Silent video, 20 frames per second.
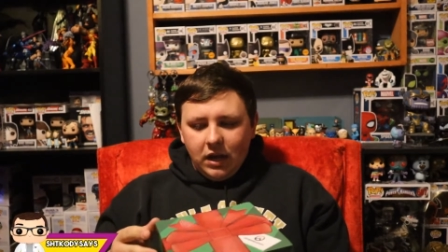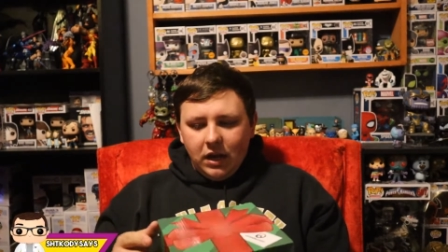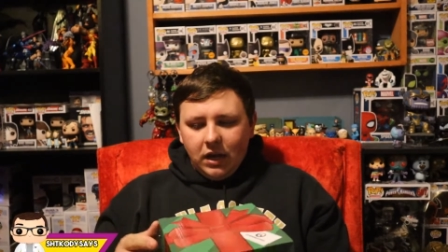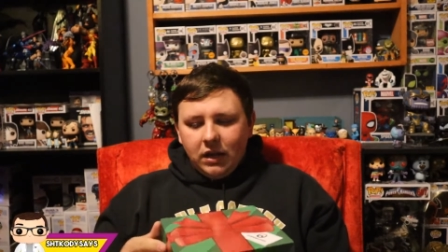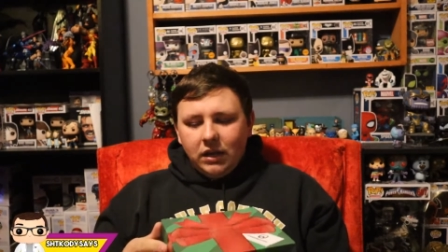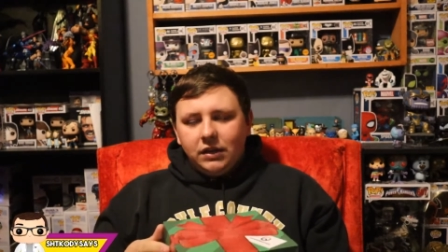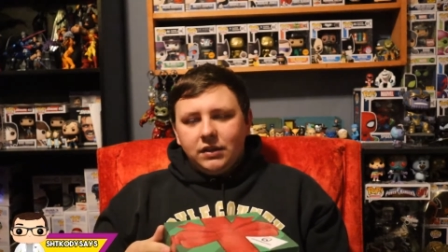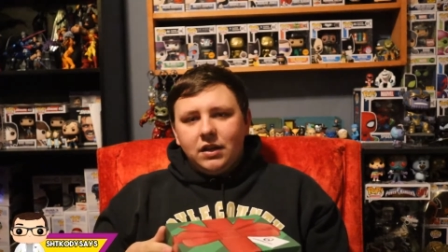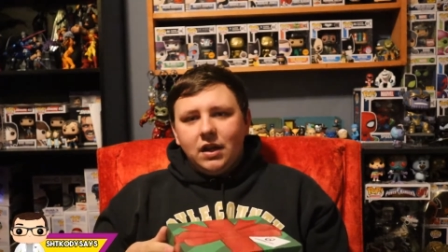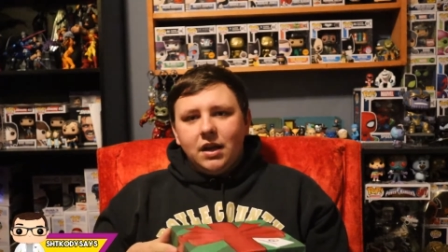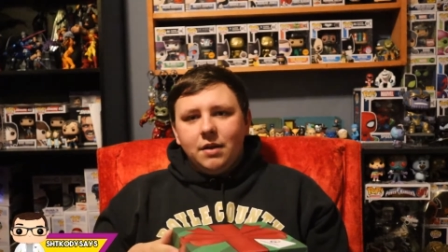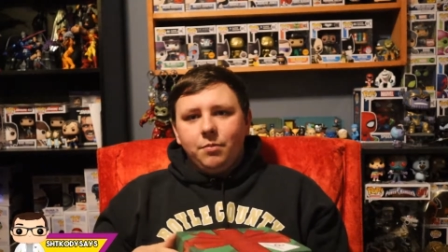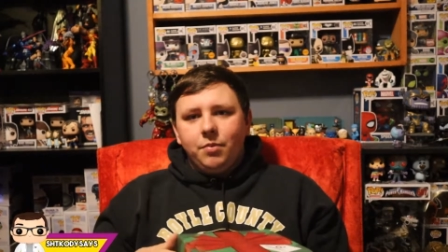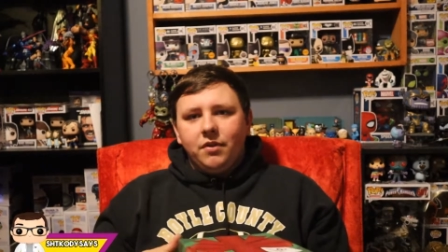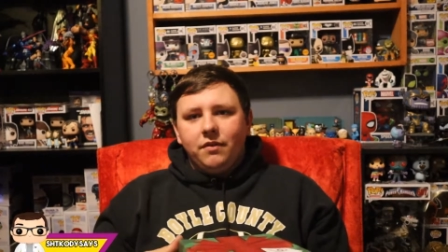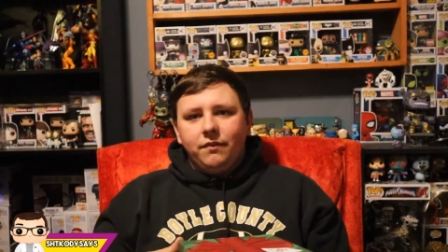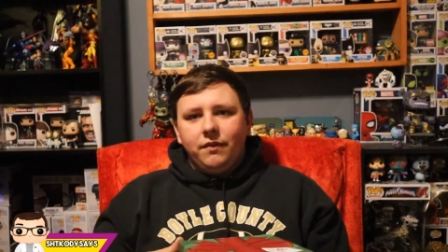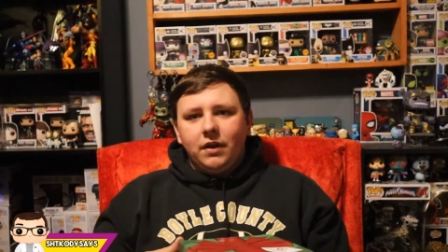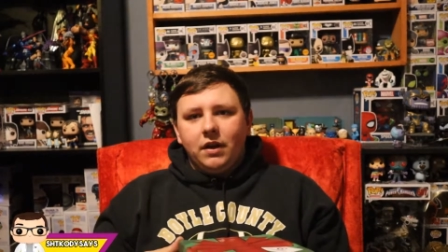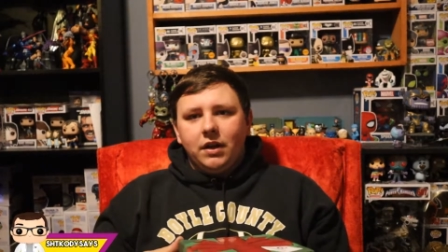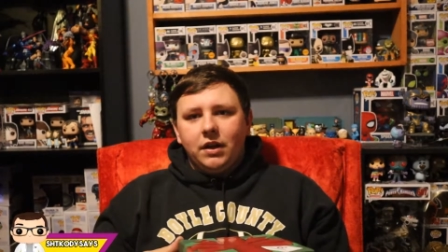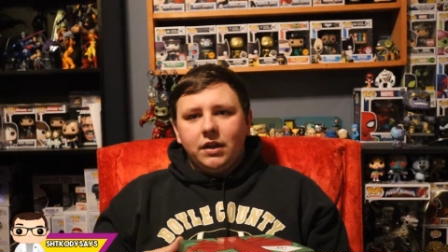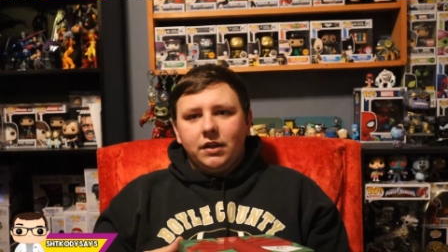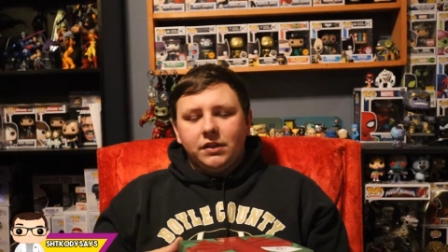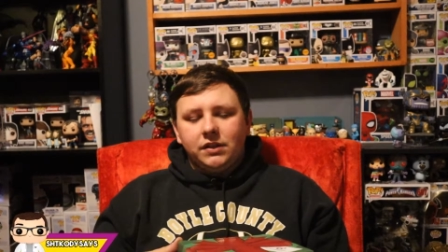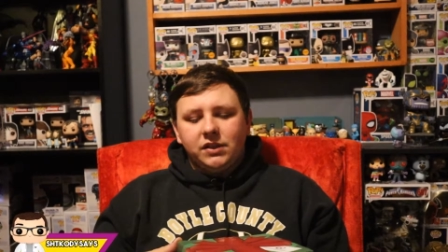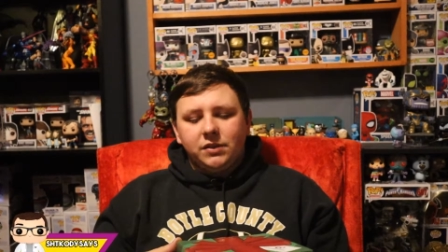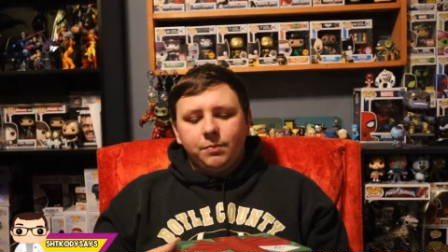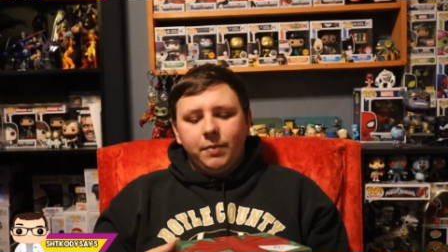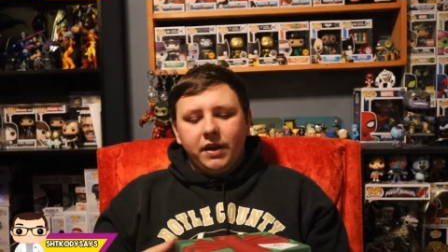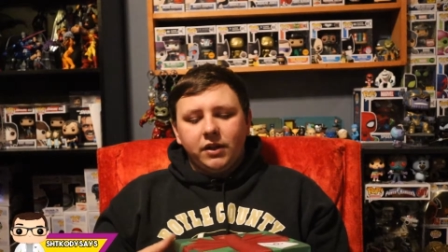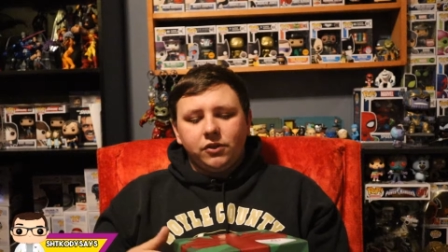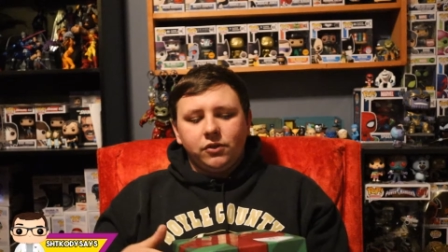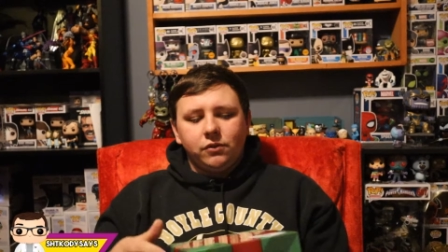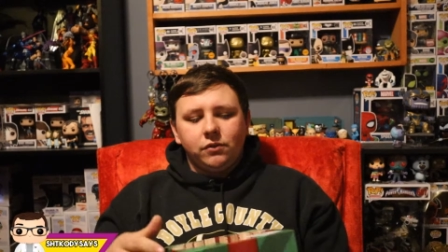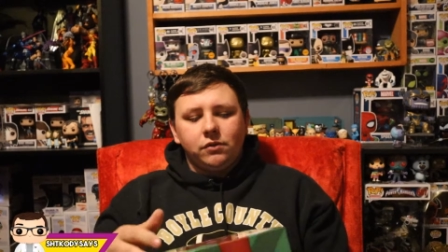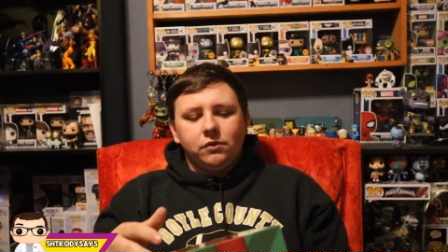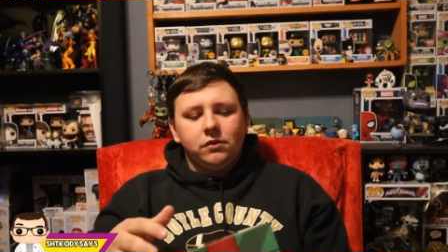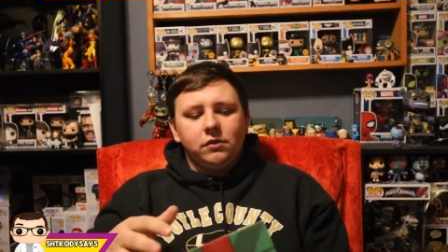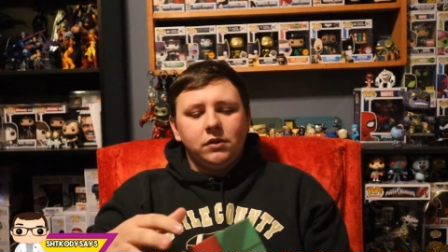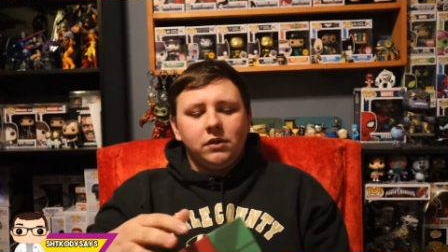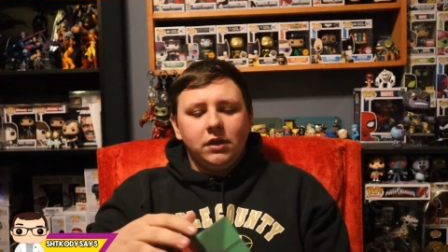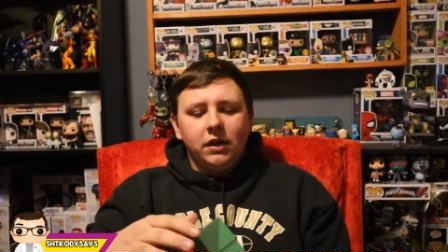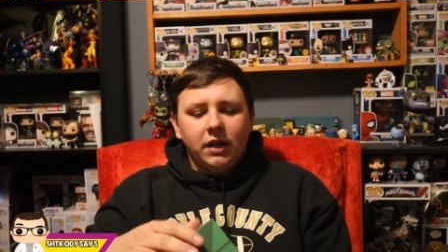Any type of special